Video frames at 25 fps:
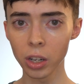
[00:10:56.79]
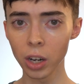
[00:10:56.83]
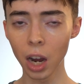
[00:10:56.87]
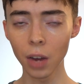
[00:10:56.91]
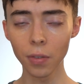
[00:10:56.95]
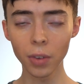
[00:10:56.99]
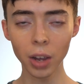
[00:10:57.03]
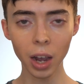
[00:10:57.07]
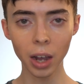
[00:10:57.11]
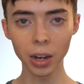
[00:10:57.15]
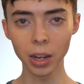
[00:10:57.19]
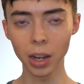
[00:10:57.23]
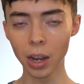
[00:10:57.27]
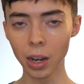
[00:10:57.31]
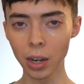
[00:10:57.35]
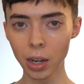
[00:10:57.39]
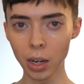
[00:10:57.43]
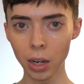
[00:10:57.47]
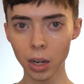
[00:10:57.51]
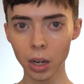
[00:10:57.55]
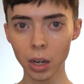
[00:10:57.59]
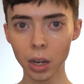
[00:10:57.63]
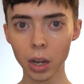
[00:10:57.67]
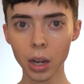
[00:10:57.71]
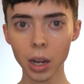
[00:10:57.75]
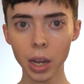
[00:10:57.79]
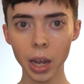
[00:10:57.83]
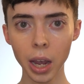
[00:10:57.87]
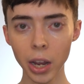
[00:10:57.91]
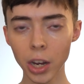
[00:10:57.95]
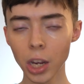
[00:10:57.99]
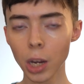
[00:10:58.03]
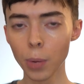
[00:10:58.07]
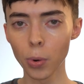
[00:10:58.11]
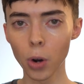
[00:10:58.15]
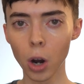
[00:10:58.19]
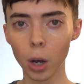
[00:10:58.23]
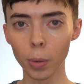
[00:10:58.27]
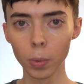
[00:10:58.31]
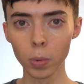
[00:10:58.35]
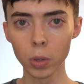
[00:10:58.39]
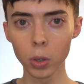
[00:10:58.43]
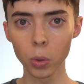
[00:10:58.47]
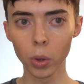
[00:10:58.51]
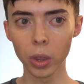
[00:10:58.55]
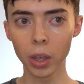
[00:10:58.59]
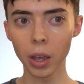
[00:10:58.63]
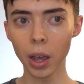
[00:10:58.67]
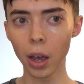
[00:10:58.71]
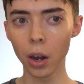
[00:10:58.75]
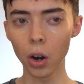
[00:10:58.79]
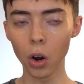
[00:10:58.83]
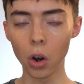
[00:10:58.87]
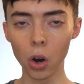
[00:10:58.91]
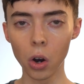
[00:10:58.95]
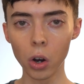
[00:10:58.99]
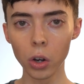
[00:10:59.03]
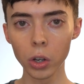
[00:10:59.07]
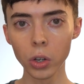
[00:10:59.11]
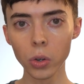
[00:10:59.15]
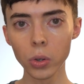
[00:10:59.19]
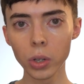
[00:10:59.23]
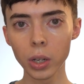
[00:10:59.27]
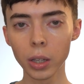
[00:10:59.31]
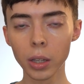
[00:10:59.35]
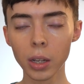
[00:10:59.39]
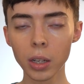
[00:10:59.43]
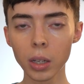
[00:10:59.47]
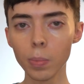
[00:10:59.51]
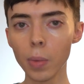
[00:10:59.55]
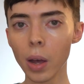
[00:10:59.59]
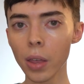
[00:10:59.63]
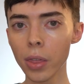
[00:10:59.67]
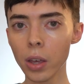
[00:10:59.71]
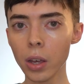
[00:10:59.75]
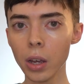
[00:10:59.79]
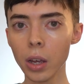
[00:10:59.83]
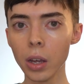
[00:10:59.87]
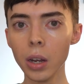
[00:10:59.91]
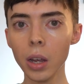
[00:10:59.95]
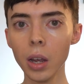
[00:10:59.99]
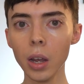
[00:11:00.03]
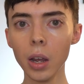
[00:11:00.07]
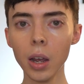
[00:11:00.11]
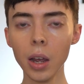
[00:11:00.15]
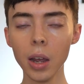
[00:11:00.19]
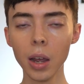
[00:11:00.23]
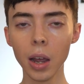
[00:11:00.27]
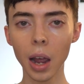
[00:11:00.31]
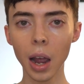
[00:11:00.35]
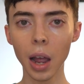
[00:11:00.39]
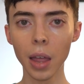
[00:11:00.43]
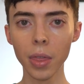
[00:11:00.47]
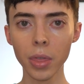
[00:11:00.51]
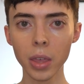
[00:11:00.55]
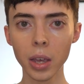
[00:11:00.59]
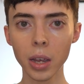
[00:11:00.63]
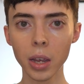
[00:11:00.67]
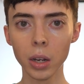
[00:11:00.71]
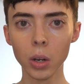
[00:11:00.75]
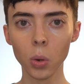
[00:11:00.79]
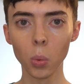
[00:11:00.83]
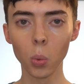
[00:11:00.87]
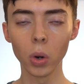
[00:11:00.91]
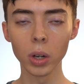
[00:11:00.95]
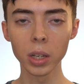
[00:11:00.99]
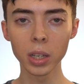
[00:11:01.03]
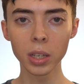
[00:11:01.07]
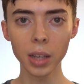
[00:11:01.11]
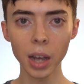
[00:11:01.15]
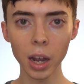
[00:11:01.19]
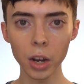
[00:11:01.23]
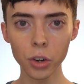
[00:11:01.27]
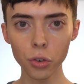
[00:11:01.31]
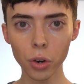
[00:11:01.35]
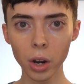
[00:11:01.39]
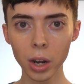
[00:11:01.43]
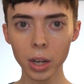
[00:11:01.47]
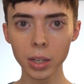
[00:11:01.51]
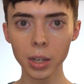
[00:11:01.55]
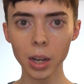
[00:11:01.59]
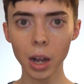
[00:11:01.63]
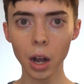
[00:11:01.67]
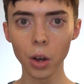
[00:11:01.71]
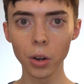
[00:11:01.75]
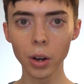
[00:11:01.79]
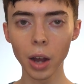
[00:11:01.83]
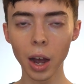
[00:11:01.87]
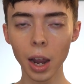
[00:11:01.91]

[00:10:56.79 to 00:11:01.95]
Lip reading: I haven't had any problems with it at all using this method. And then once that dries down,